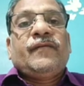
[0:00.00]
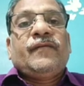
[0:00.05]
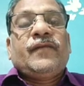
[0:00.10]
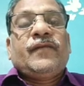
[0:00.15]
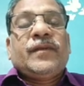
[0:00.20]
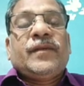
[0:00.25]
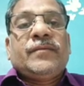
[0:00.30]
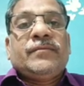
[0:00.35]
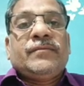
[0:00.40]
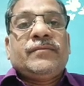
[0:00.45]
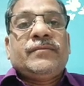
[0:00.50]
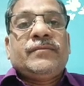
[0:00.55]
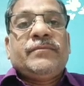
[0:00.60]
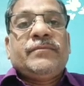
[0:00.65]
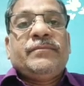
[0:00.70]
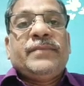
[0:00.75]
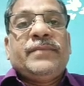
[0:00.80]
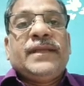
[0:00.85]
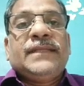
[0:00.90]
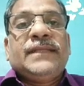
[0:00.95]
from
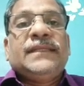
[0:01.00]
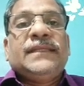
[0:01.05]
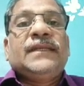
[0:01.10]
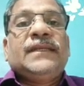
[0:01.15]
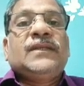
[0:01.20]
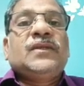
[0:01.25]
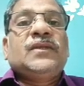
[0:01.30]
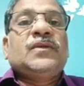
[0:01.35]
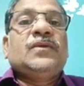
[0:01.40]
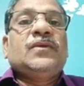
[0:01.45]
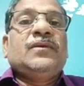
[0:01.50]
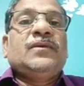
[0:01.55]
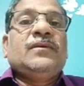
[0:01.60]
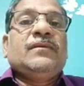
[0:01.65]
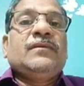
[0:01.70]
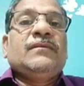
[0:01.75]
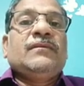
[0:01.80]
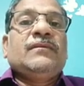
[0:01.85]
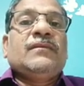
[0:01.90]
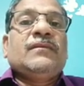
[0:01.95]
basics to
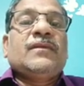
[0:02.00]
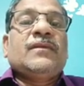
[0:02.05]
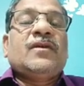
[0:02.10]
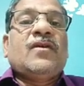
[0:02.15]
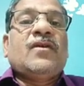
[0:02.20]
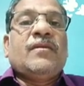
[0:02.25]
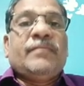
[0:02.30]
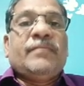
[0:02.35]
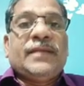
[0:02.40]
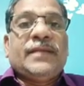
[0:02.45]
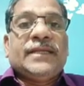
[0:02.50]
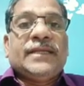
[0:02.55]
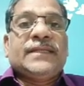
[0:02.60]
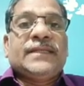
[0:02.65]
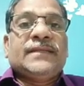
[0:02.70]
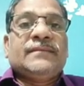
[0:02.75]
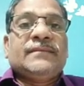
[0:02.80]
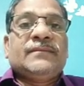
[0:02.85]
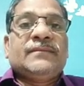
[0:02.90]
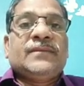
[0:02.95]
complex,